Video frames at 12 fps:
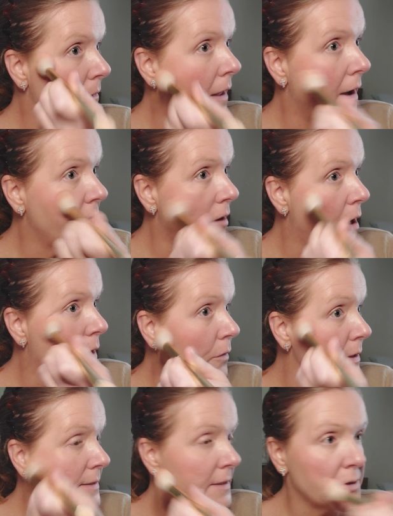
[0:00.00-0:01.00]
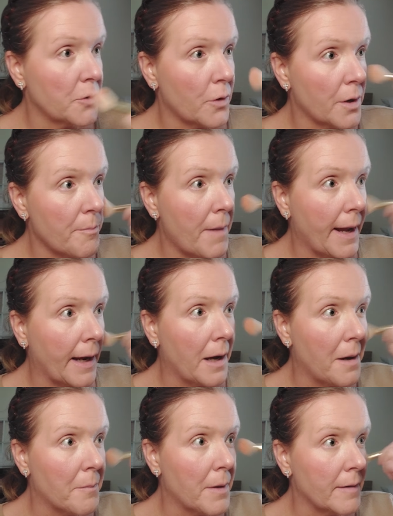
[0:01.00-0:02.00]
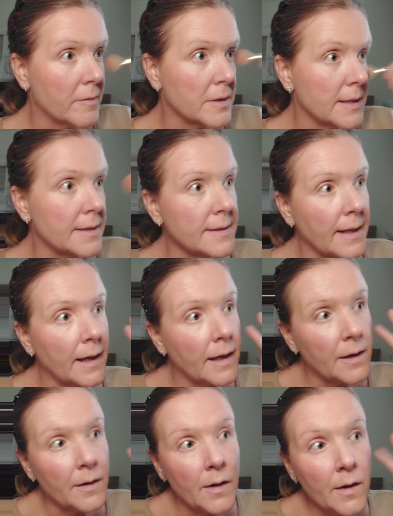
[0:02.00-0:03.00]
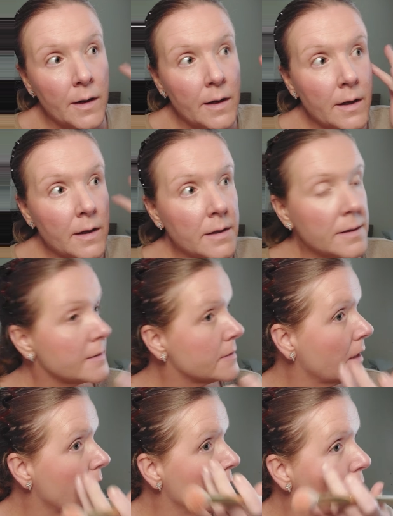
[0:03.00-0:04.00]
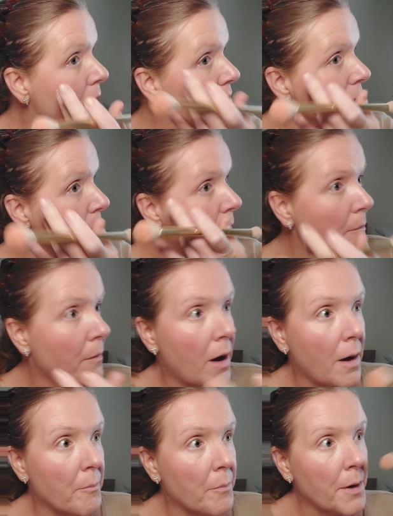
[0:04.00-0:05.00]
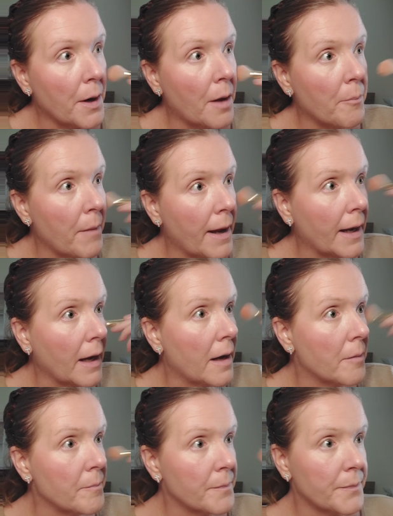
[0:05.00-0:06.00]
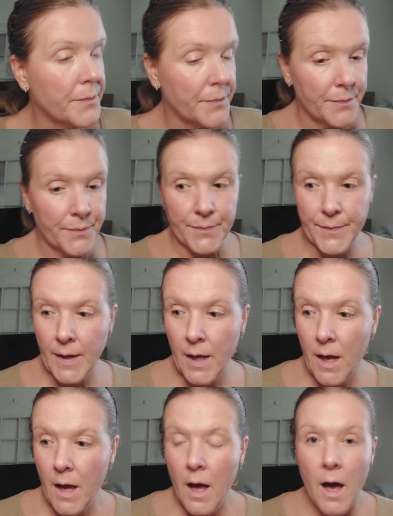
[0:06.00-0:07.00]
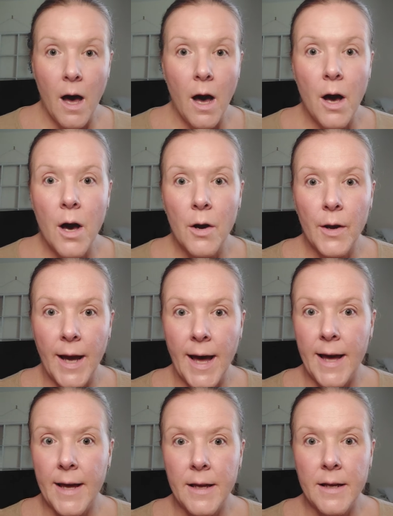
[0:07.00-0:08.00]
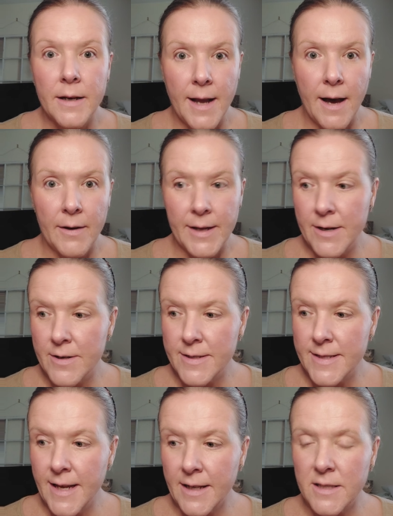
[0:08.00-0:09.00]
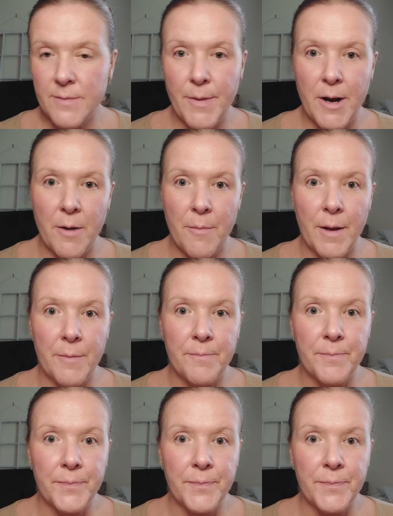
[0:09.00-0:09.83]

I've always adored makeup ever since I started watching my mom put on makeup. Okay, now here's the experiment.